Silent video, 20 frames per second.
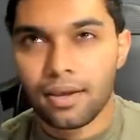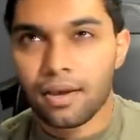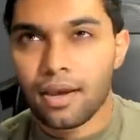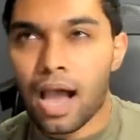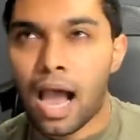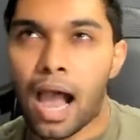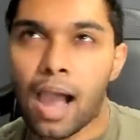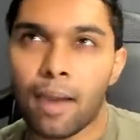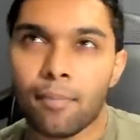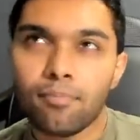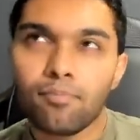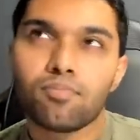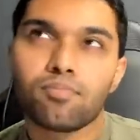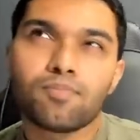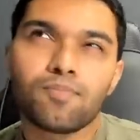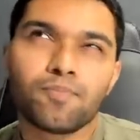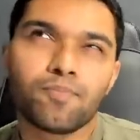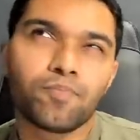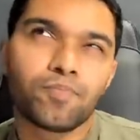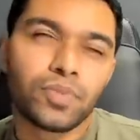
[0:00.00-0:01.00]
I'm
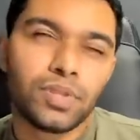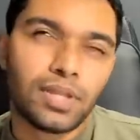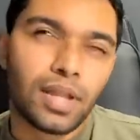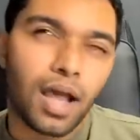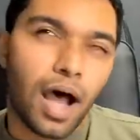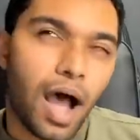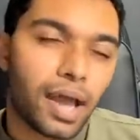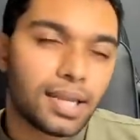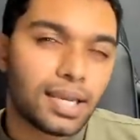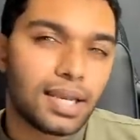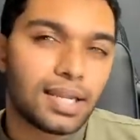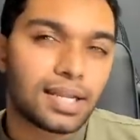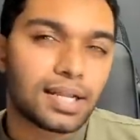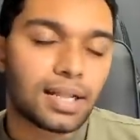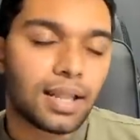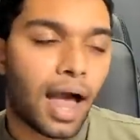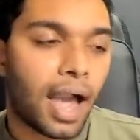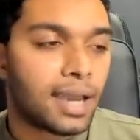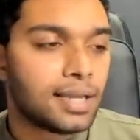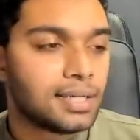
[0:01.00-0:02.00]
not
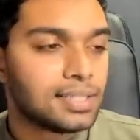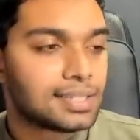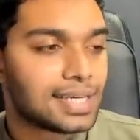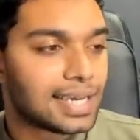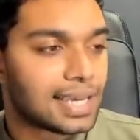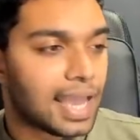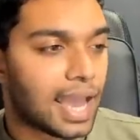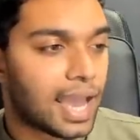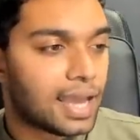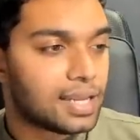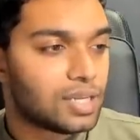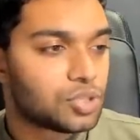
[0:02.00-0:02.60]
inclined to get